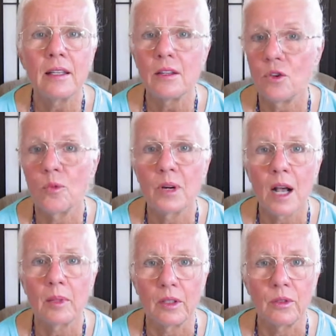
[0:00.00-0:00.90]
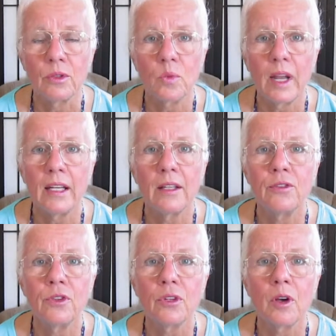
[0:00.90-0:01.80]
you'll probably lose weight
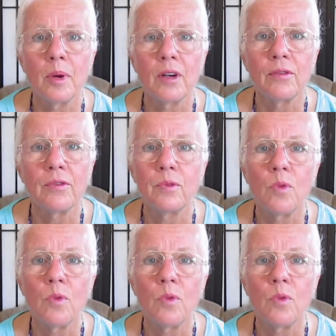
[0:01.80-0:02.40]
if you're above